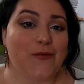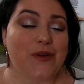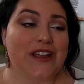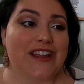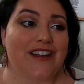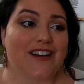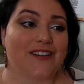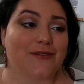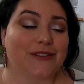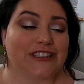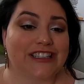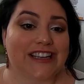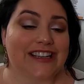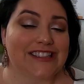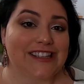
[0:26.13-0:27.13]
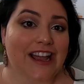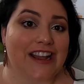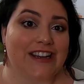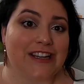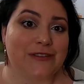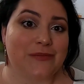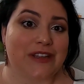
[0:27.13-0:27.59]
We are really
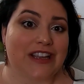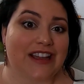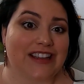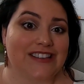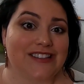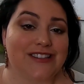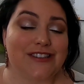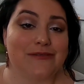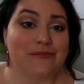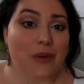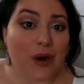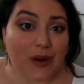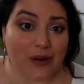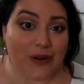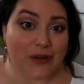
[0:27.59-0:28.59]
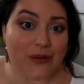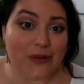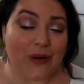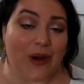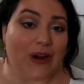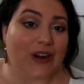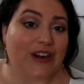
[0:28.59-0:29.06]
excited because
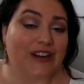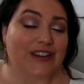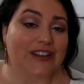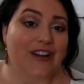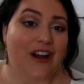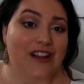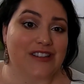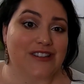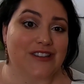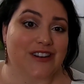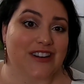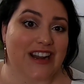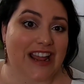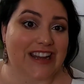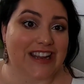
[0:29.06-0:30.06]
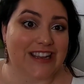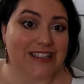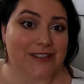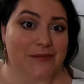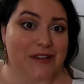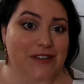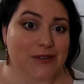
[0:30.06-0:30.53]
tomorrow our concert at
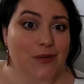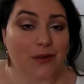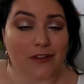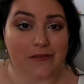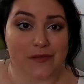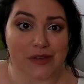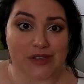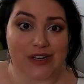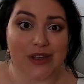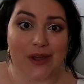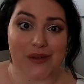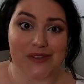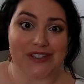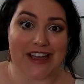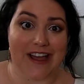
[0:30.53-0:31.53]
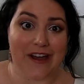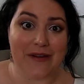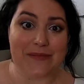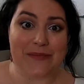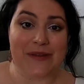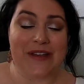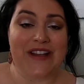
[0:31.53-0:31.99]
Eastman School of Music goes
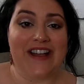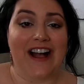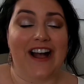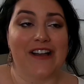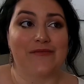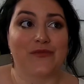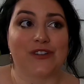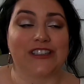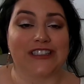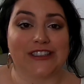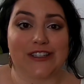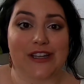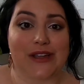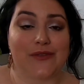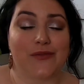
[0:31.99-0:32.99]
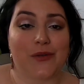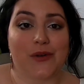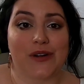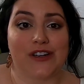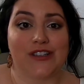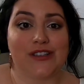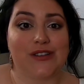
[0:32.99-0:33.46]
up. I'm really looking
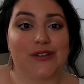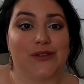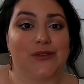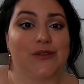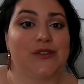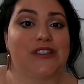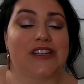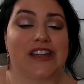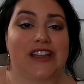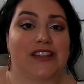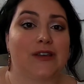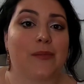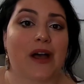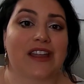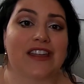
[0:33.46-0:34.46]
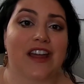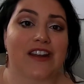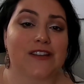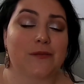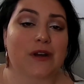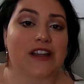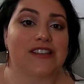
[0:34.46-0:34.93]
forward to singing the
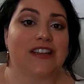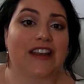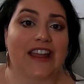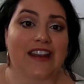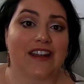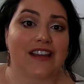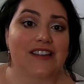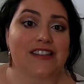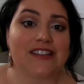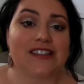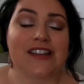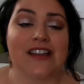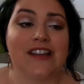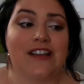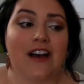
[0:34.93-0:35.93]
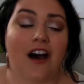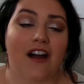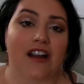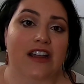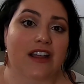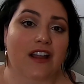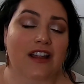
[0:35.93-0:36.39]
Bachianas Brasileiras,
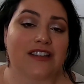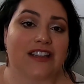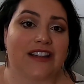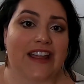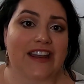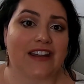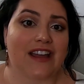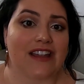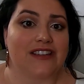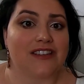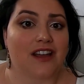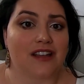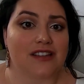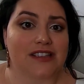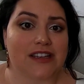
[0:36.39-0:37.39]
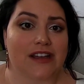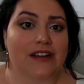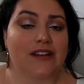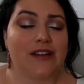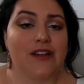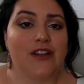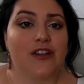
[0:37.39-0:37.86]
Aria Cantilena and
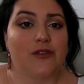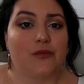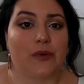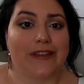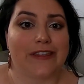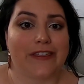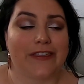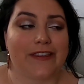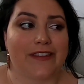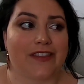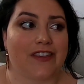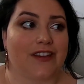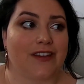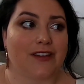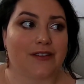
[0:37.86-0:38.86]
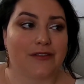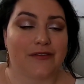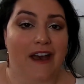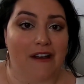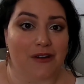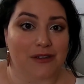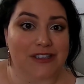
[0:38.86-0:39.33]
Danza with the
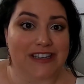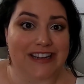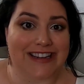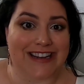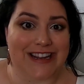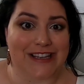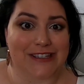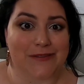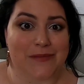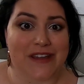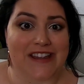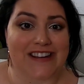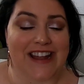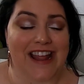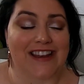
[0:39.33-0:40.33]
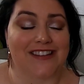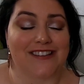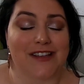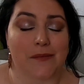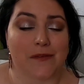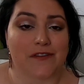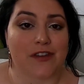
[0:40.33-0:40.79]
faculty at Eastman
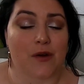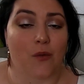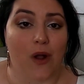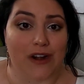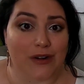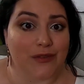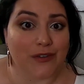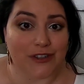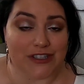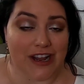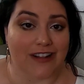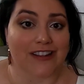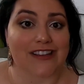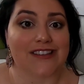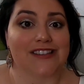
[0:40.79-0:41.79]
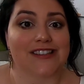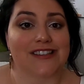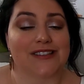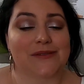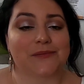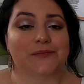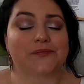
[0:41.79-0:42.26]
and some of their wonderful
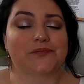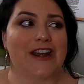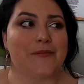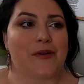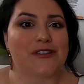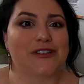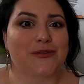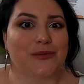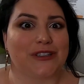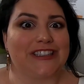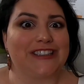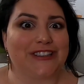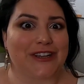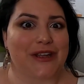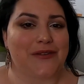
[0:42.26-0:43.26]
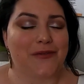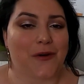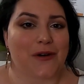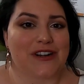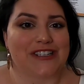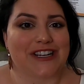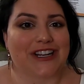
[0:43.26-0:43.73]
cellists. And I'm also really looking
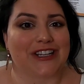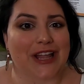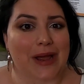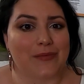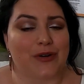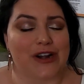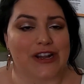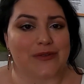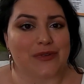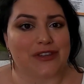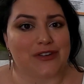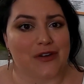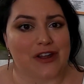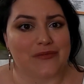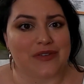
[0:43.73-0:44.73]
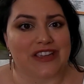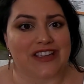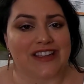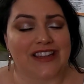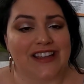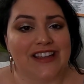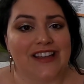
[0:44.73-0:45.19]
forward to collaborating with
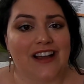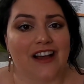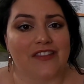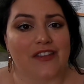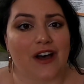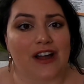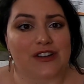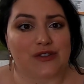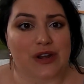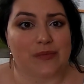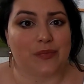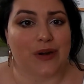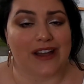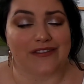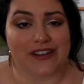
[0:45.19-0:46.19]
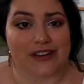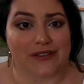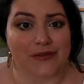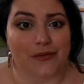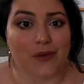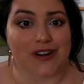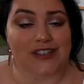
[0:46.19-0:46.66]
Noémie on the Andre
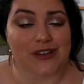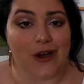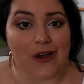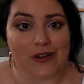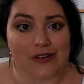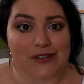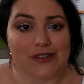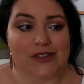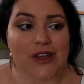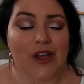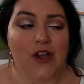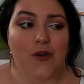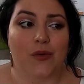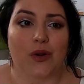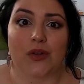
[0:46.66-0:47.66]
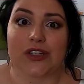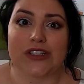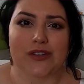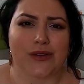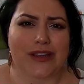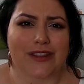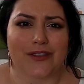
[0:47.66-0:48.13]
Previn 4 songs. We're
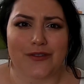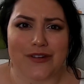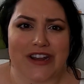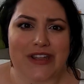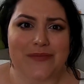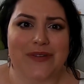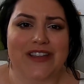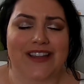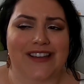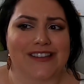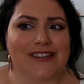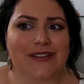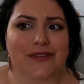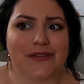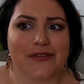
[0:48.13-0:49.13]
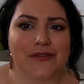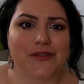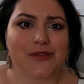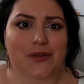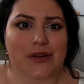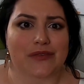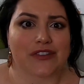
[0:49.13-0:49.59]
only doing 3 because of
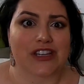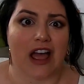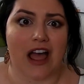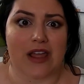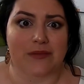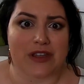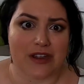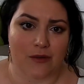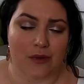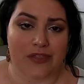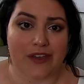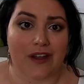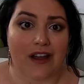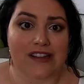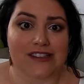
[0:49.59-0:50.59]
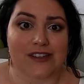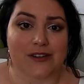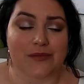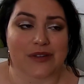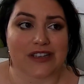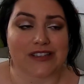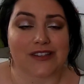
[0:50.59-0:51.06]
sort of timing with the
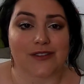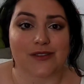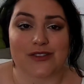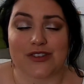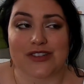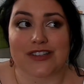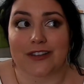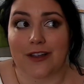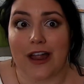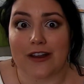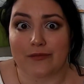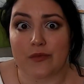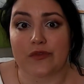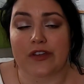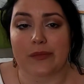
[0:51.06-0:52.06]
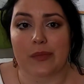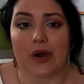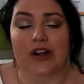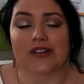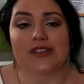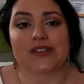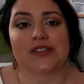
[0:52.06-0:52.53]
concert, because there's just a lot of moving
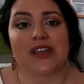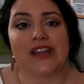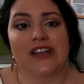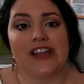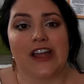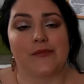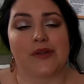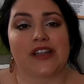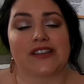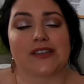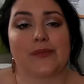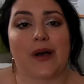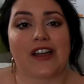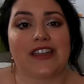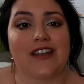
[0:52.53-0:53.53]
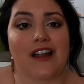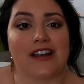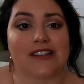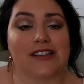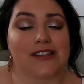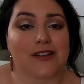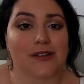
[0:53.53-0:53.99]
parts and because the
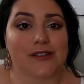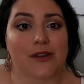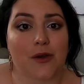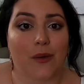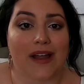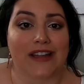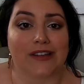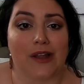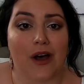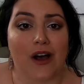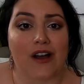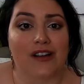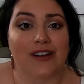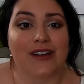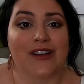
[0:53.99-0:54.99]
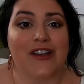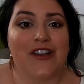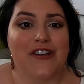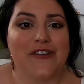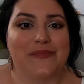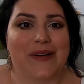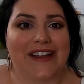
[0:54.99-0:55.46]
Bachianas is also quite long.
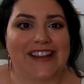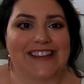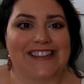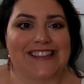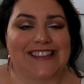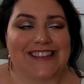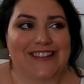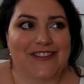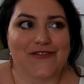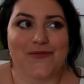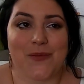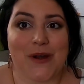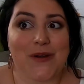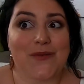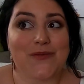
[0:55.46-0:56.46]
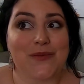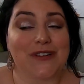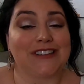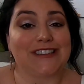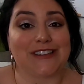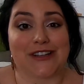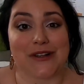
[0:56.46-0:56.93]
But we're
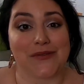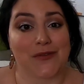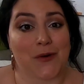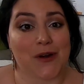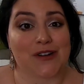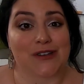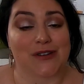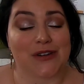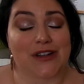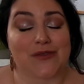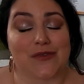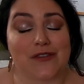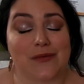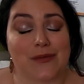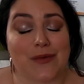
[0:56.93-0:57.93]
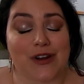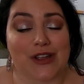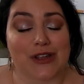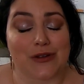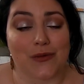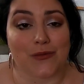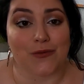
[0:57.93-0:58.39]
really looking forward to it, and we've been
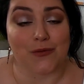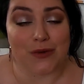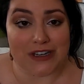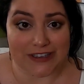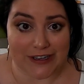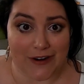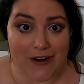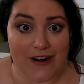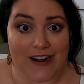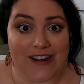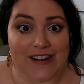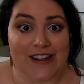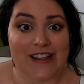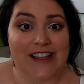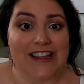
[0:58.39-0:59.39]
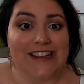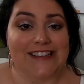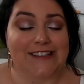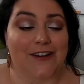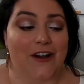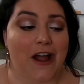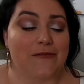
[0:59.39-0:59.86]
working really hard.
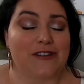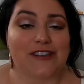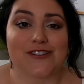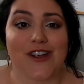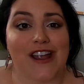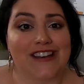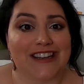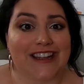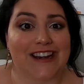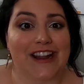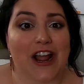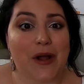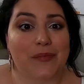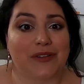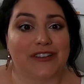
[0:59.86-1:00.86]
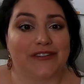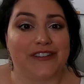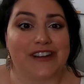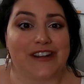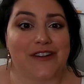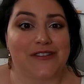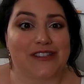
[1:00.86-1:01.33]
So I'm just trying to get a couple of
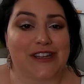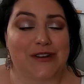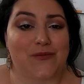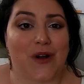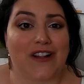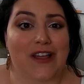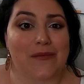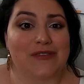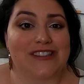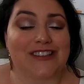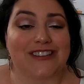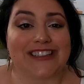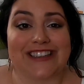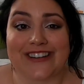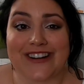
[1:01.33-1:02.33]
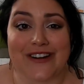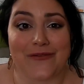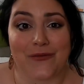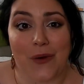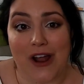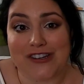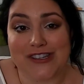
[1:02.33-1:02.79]
videos in while I'm still here
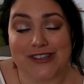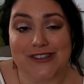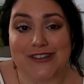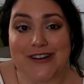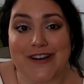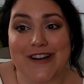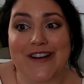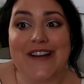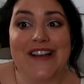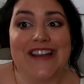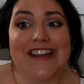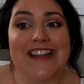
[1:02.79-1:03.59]
in Rochester.